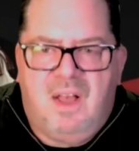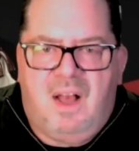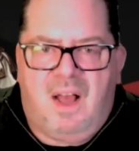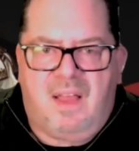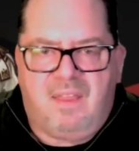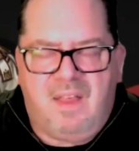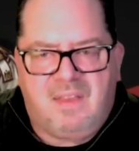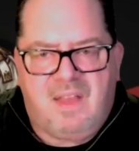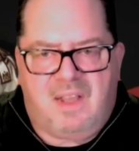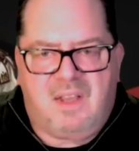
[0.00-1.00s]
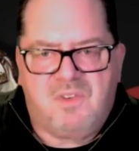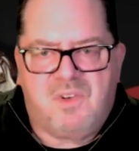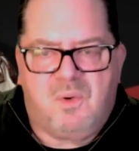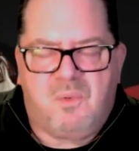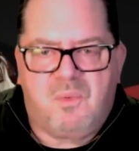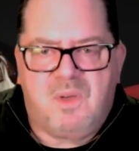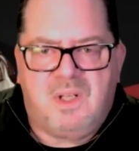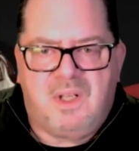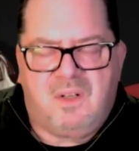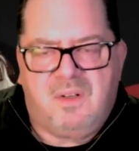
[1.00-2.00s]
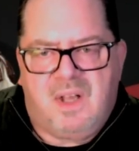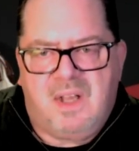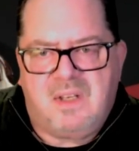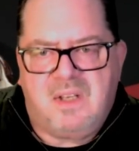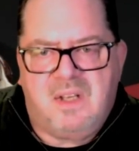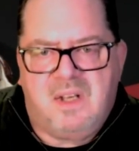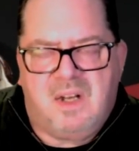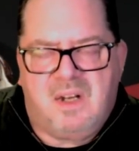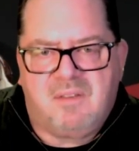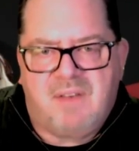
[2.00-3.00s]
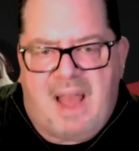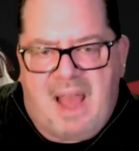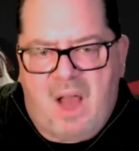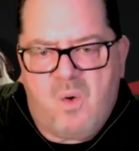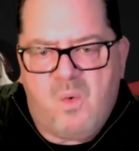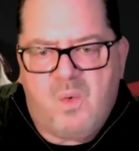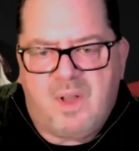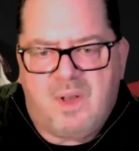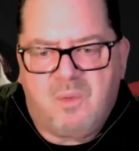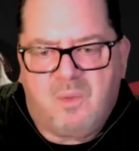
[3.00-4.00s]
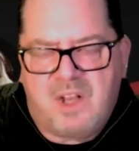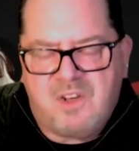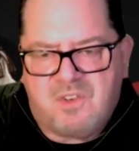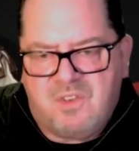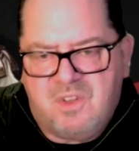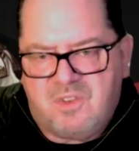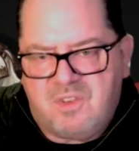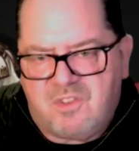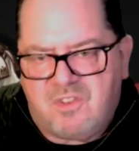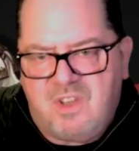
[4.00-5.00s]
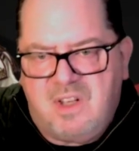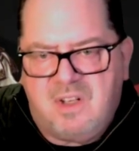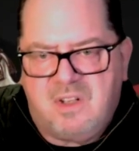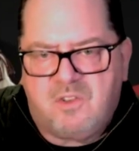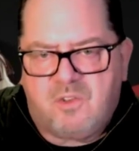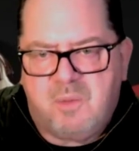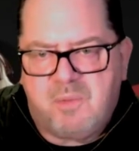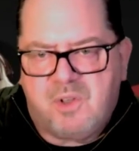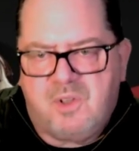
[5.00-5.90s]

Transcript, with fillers: I think that gives you a really good idea of how righteousness is seen in Scripture,